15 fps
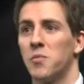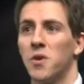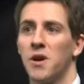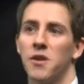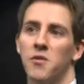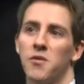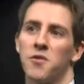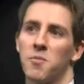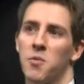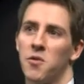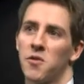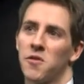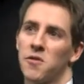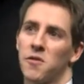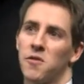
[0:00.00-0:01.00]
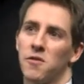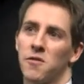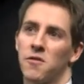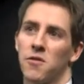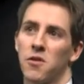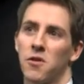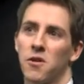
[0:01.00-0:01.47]
a brand new sports hall,
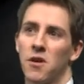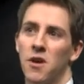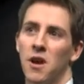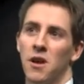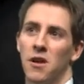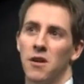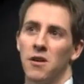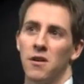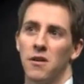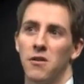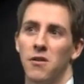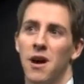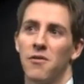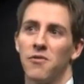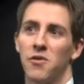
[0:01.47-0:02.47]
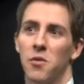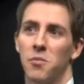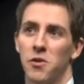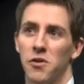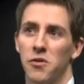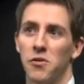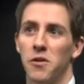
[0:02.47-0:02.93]
so you have the
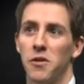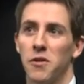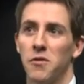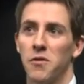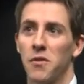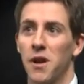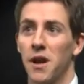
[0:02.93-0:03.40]
opportunity to